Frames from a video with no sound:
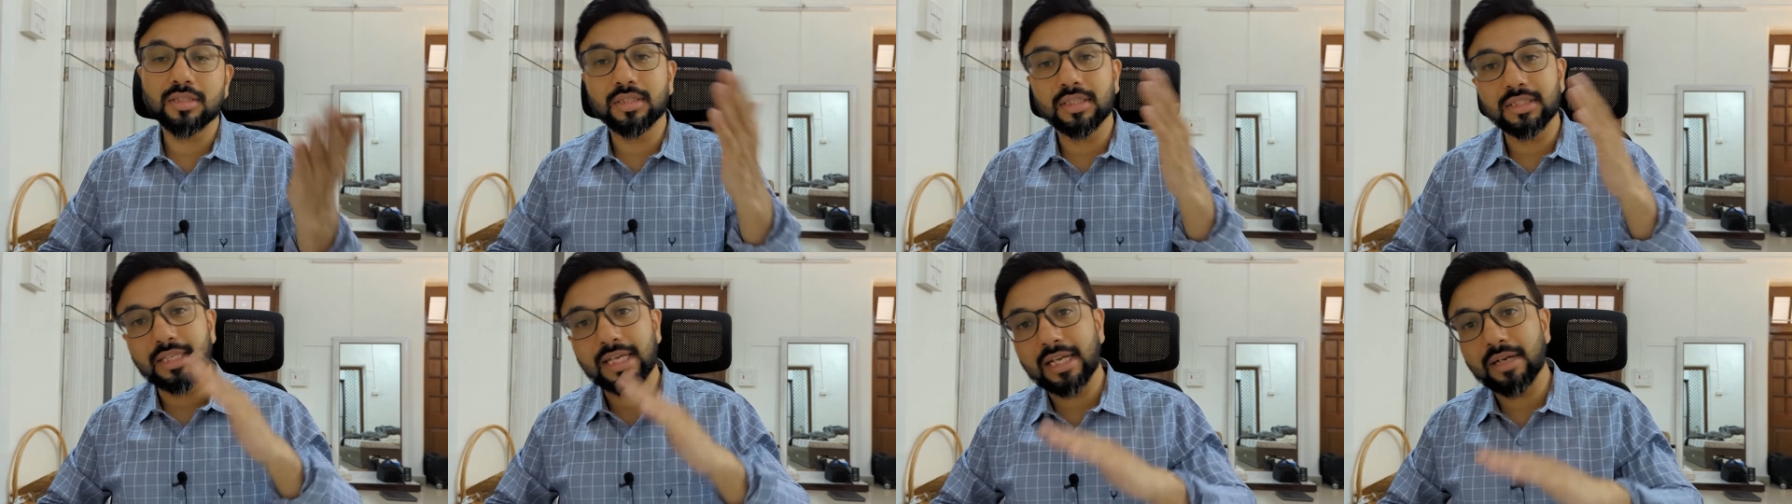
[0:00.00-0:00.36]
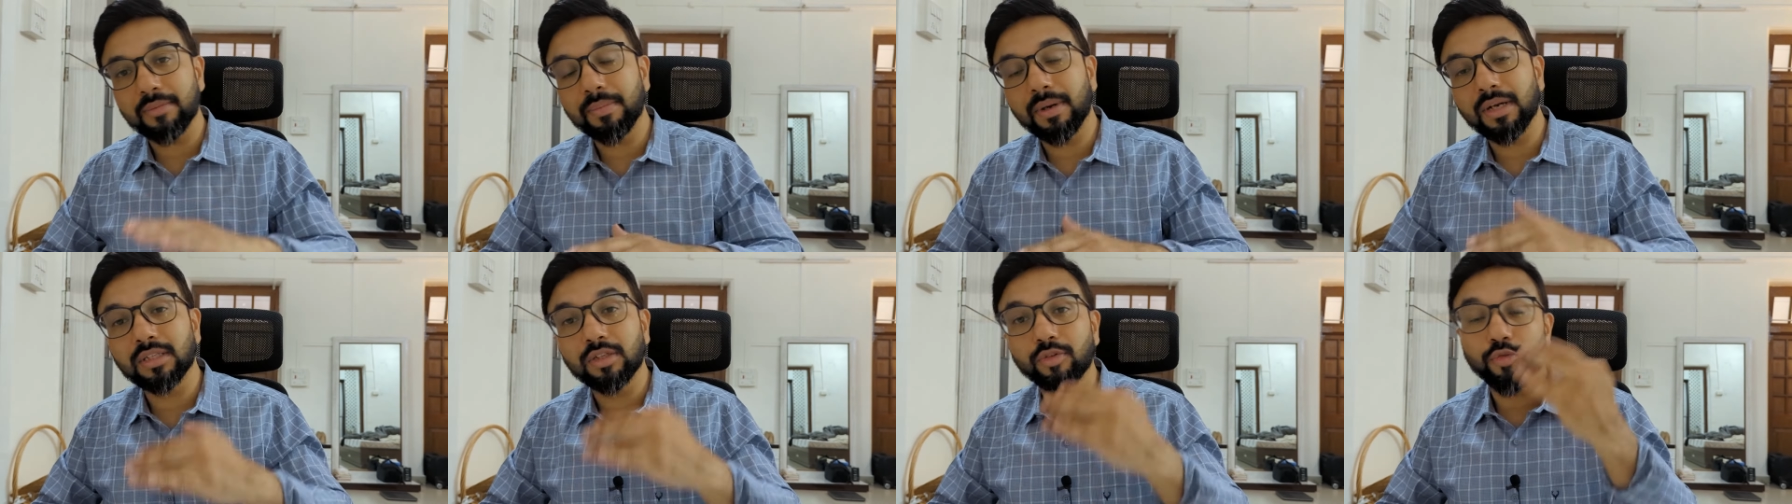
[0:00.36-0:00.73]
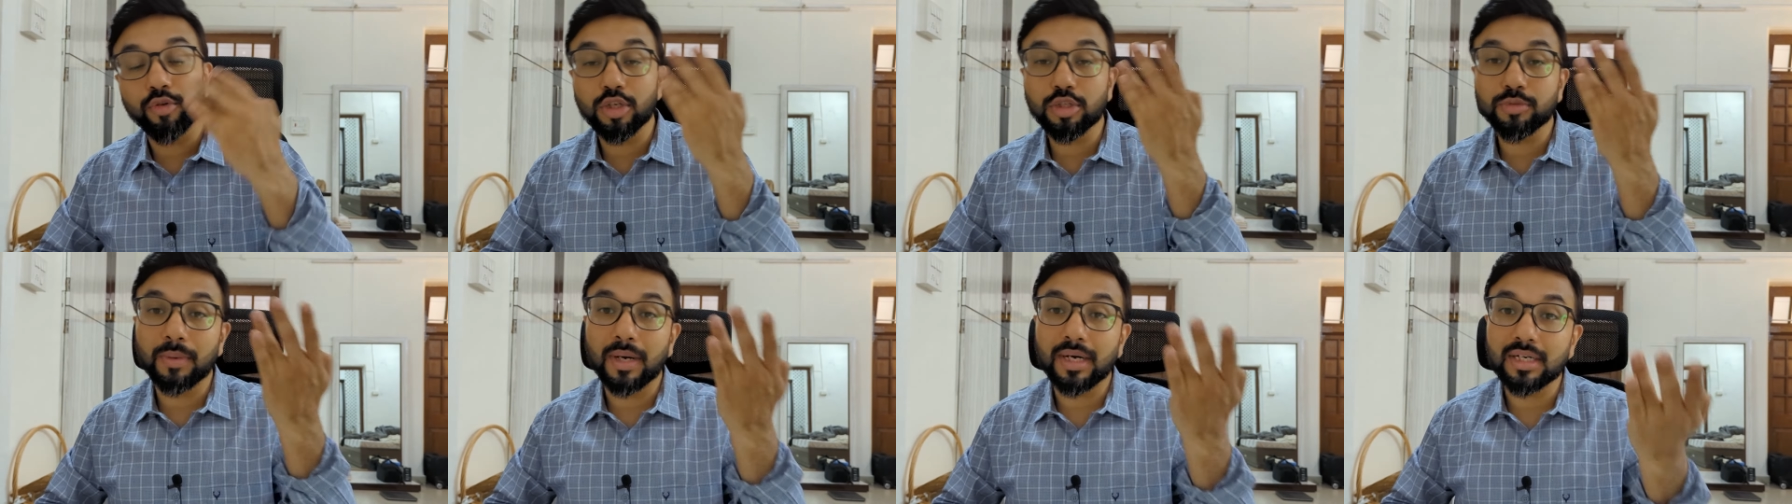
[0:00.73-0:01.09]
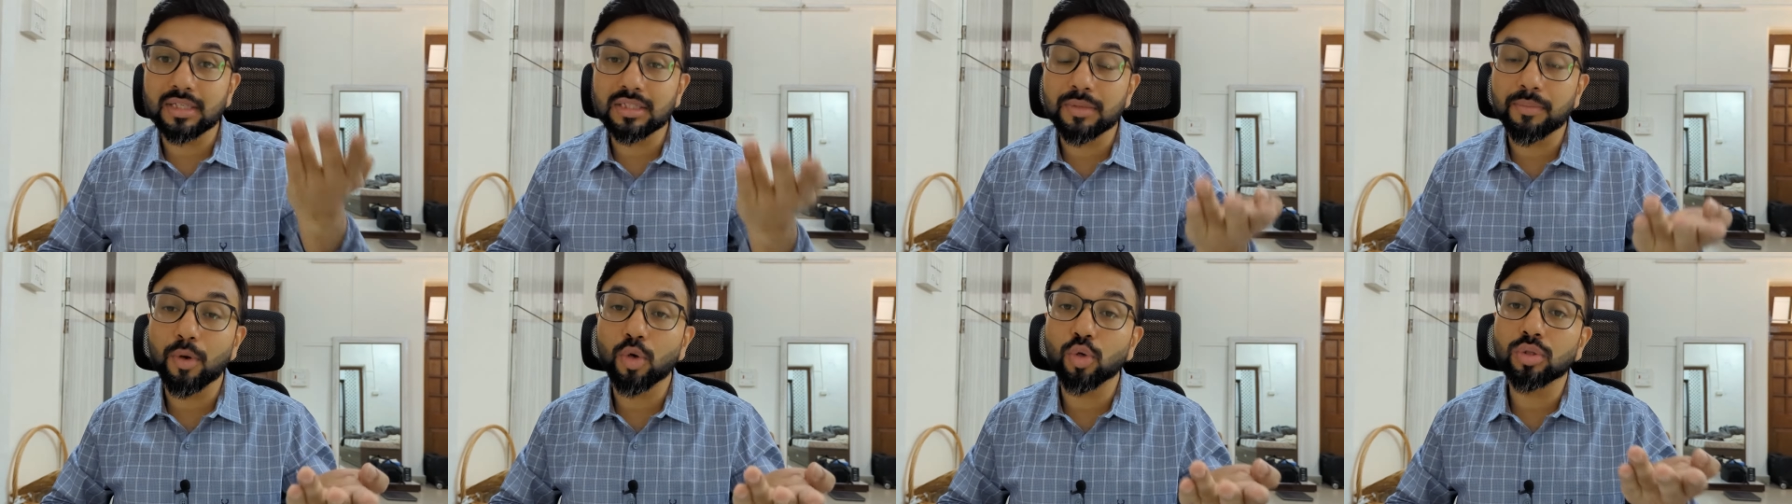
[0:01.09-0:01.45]
the second part, the first part is
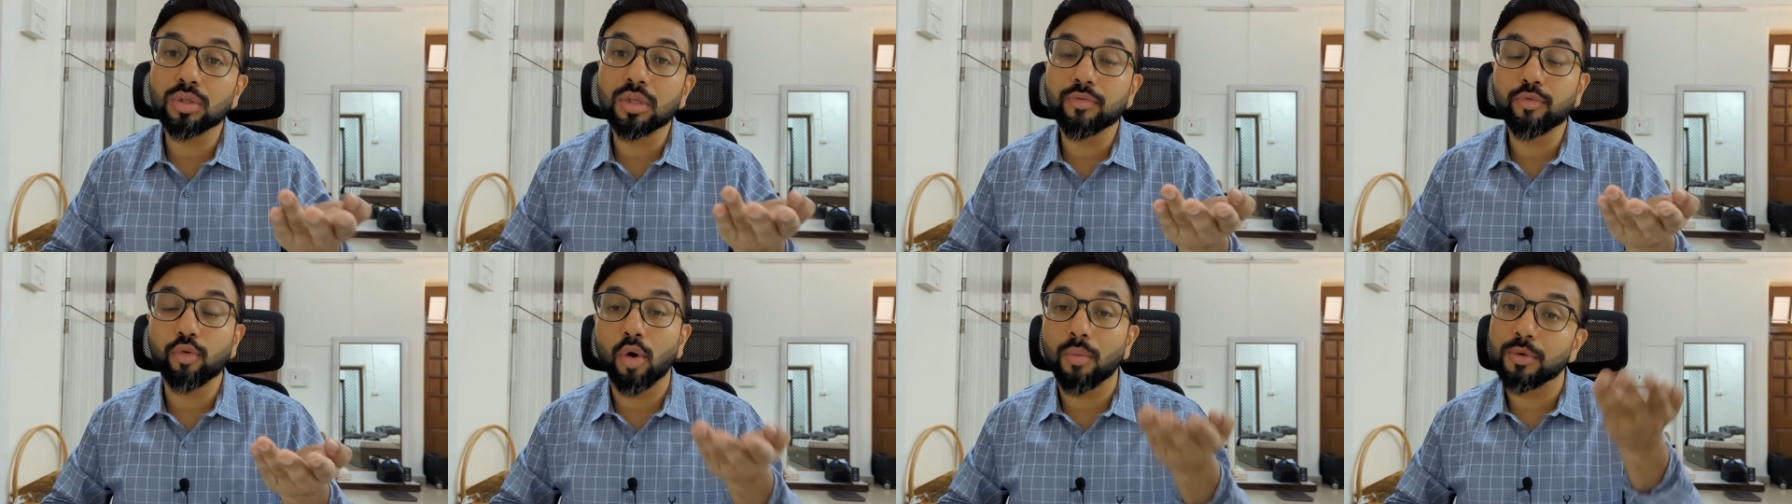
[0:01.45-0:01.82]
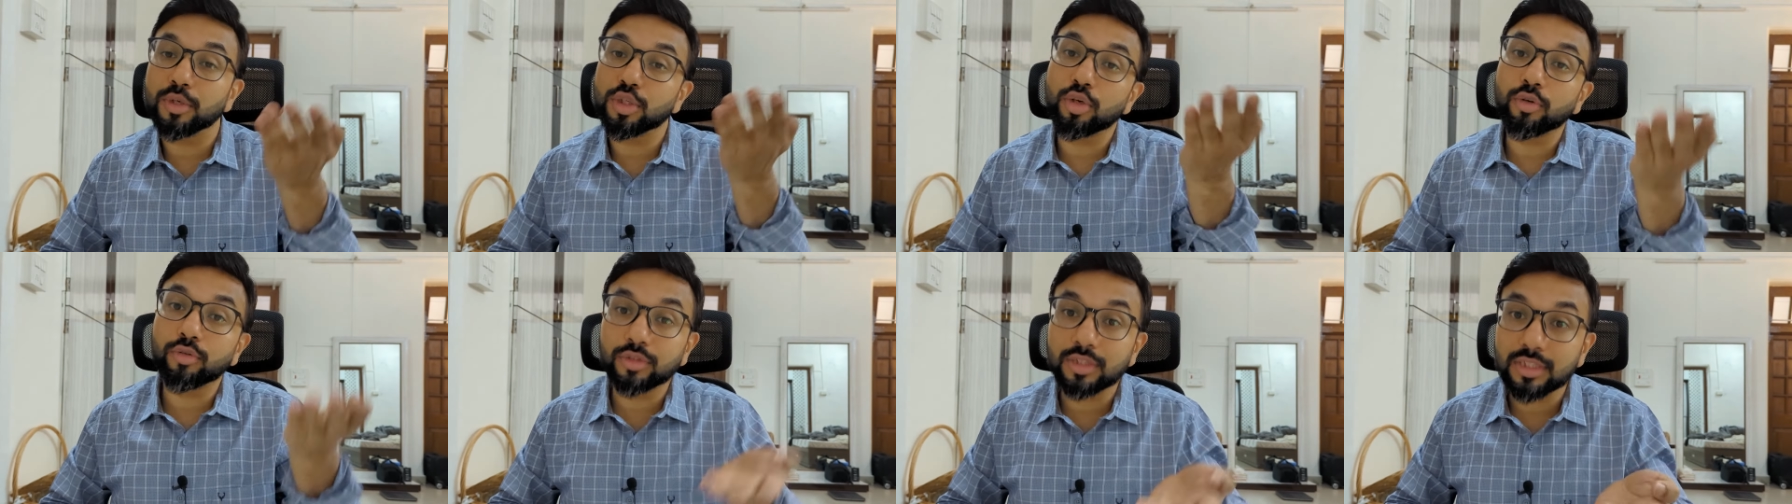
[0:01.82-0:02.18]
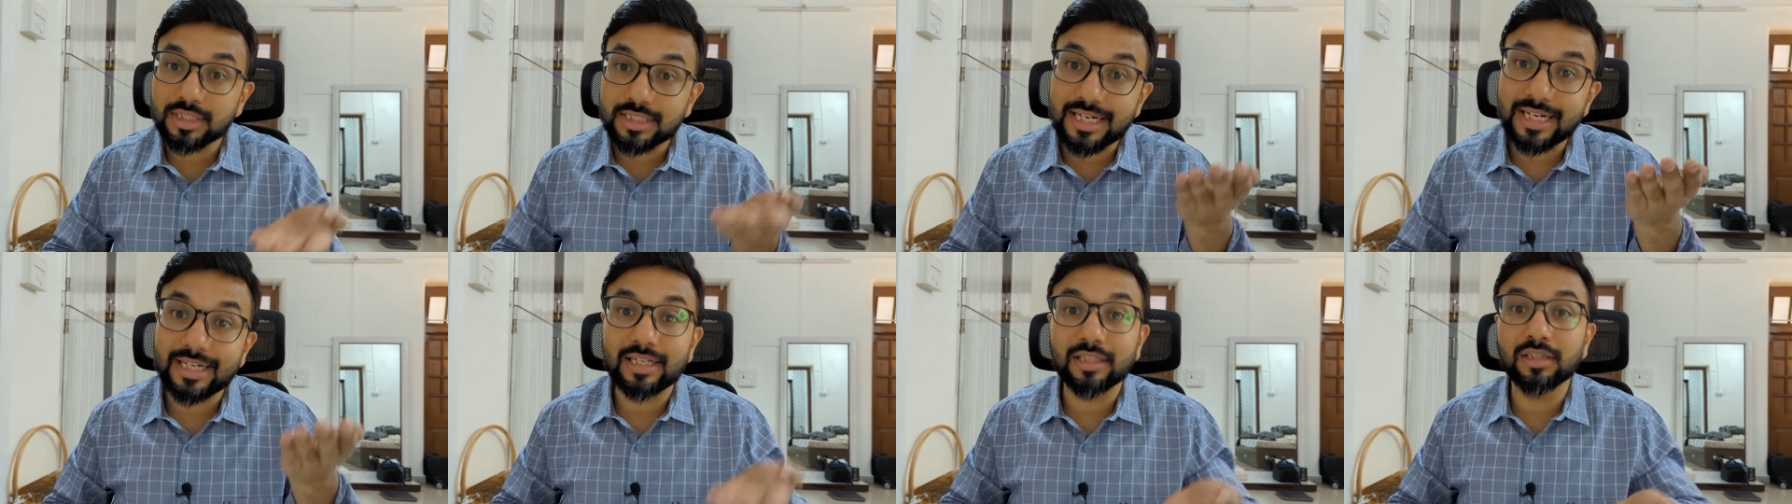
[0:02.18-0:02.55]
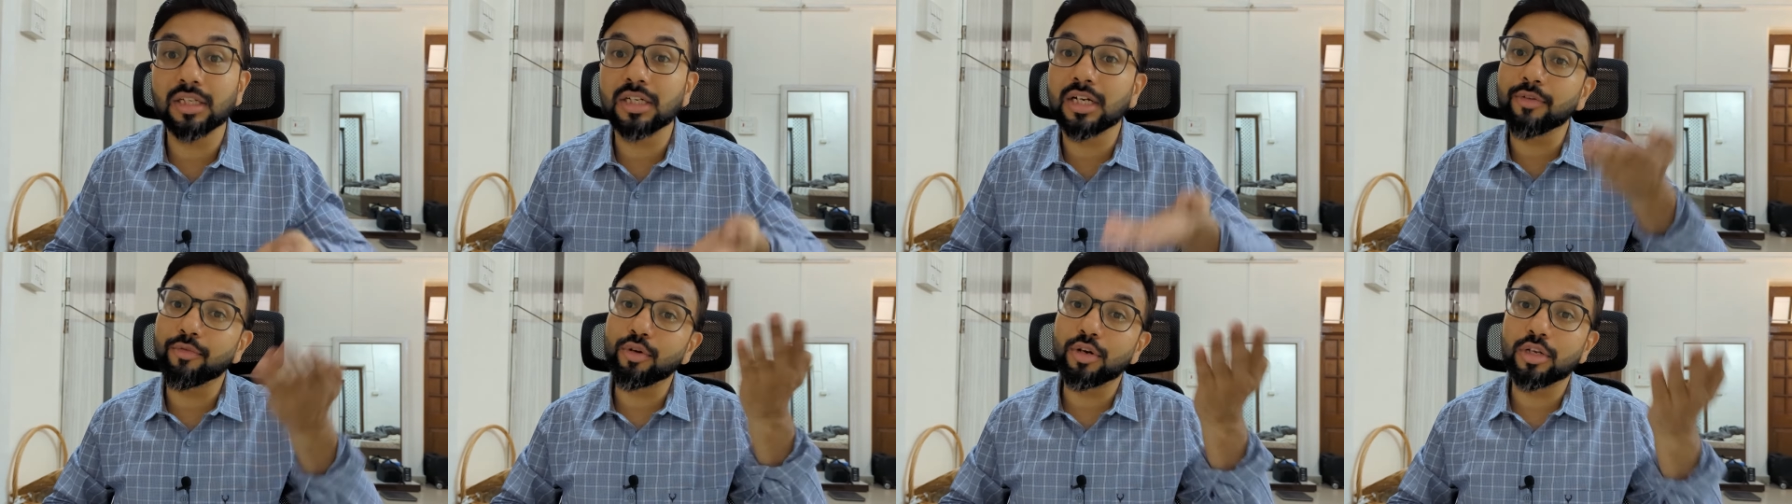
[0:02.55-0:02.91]
about the formation of the state and the
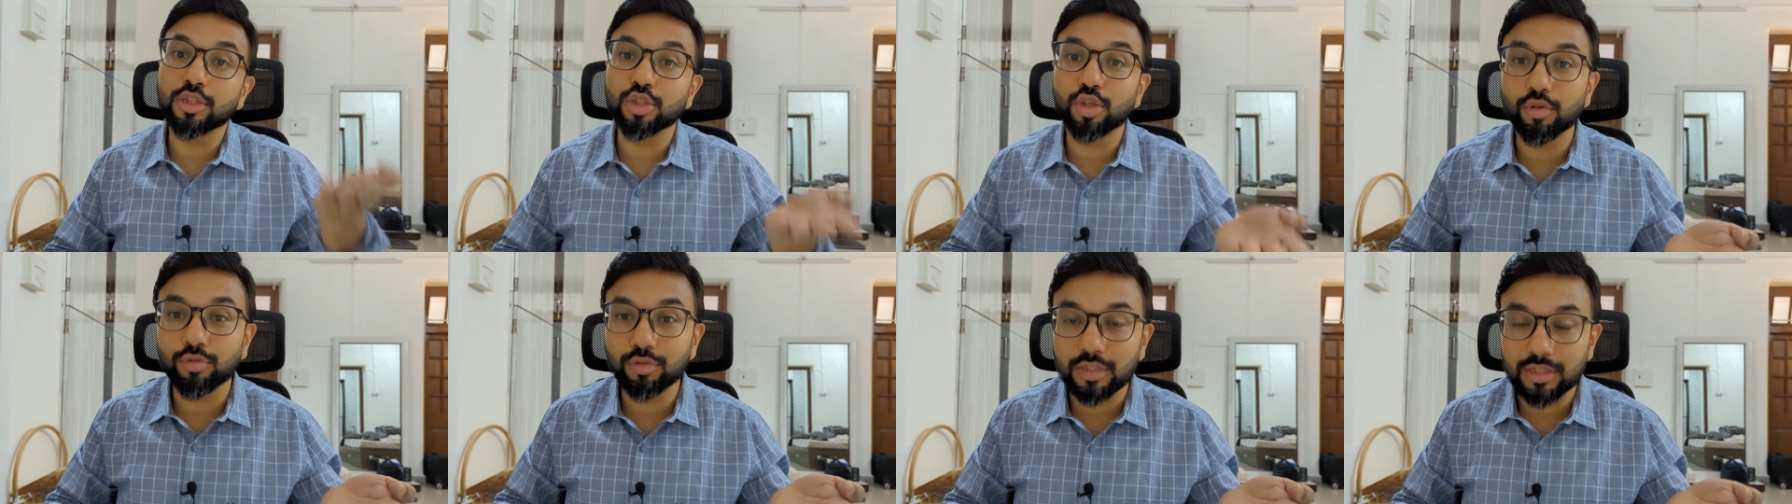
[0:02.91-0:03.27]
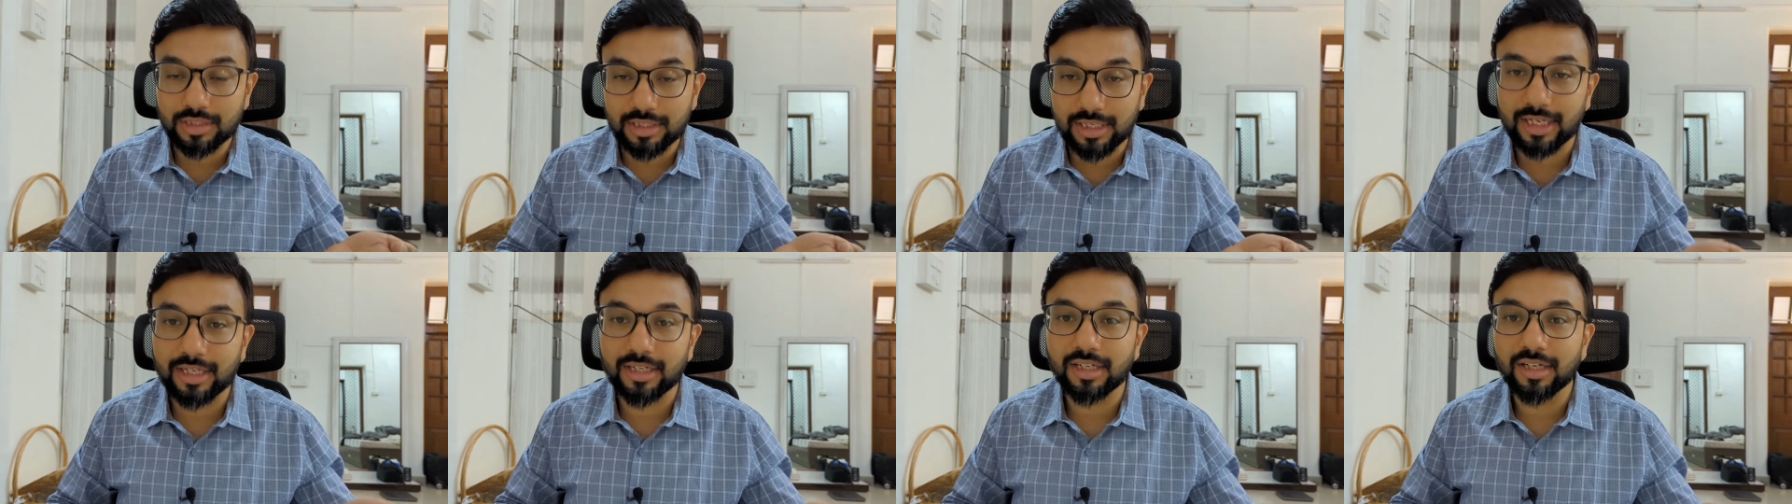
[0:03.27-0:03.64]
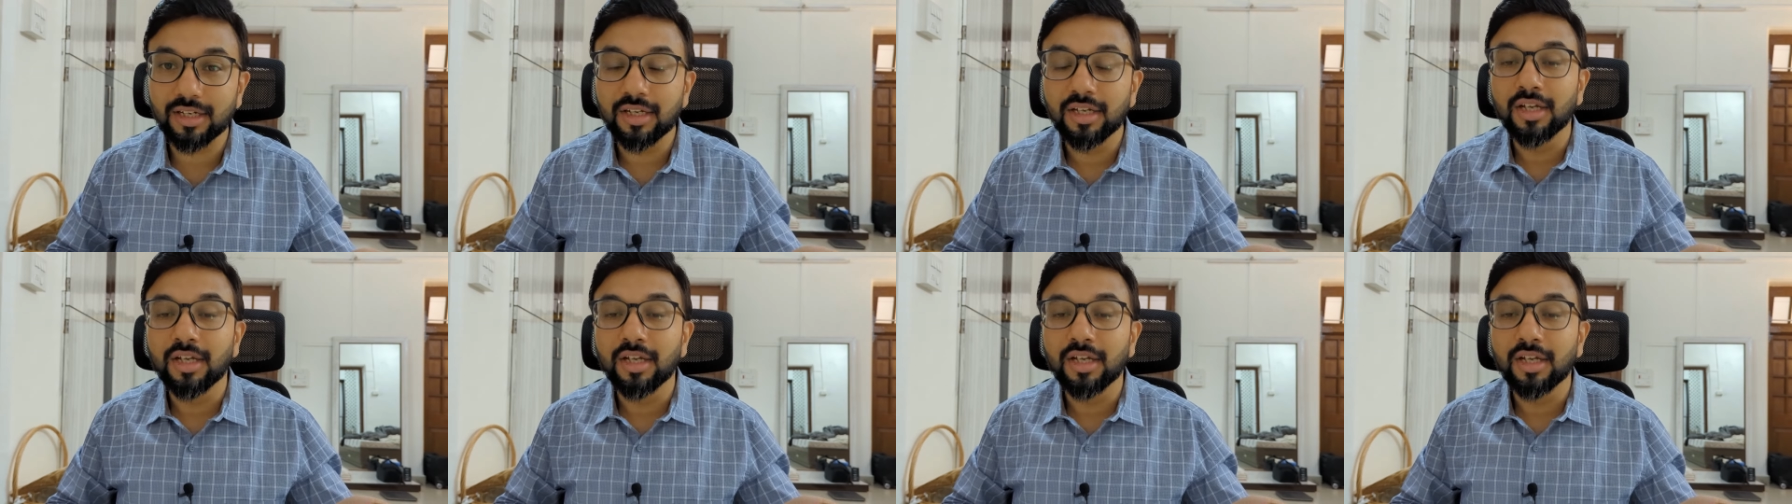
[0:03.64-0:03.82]
definition of the state.